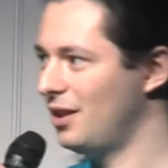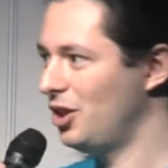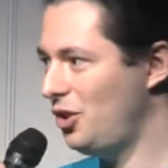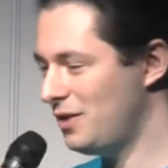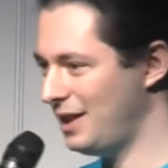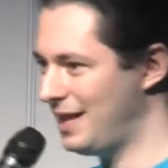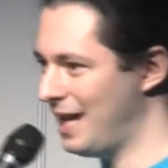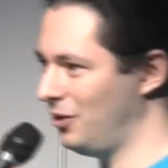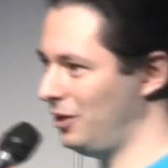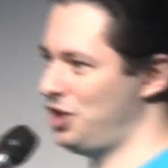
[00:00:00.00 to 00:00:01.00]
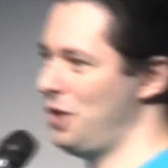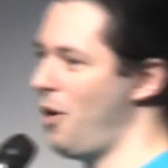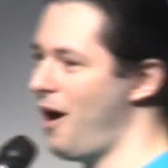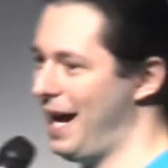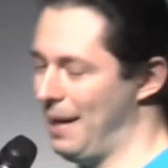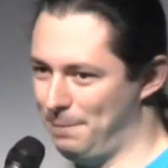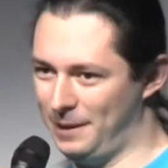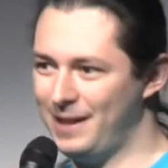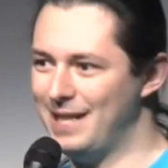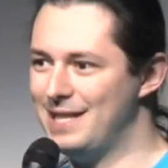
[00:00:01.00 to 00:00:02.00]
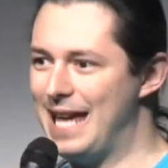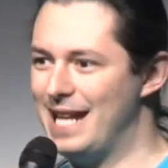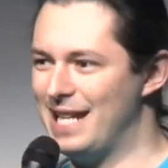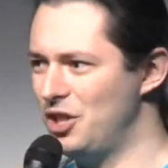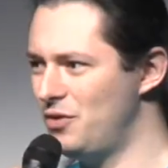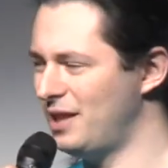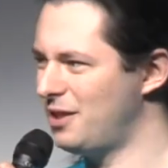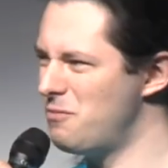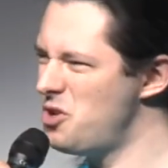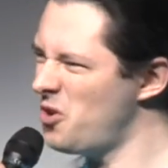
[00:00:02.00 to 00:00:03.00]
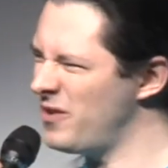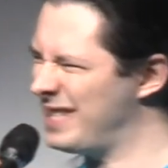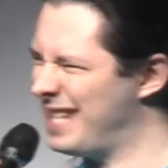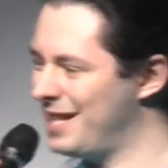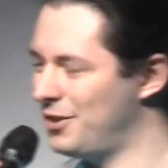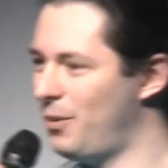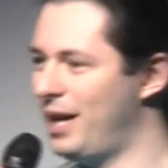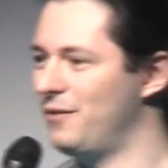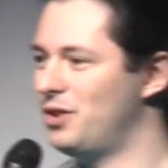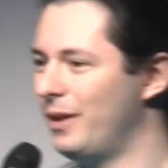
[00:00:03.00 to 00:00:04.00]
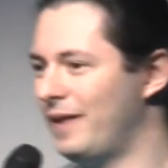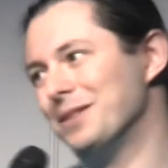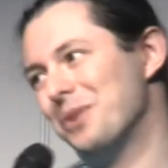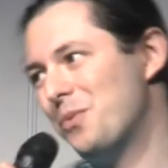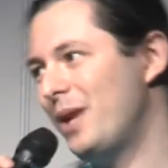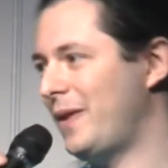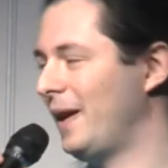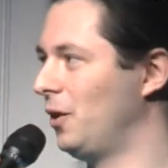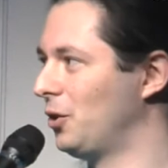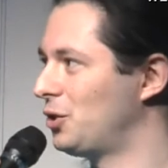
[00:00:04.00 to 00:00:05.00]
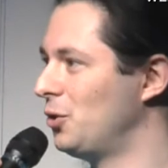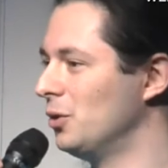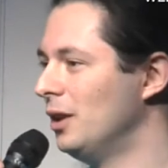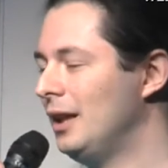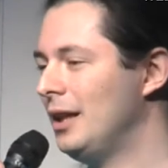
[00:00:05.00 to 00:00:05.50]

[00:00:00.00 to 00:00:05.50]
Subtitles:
using technology Y and plugin Z, and using some non-standard way of doing things which we think looks cool,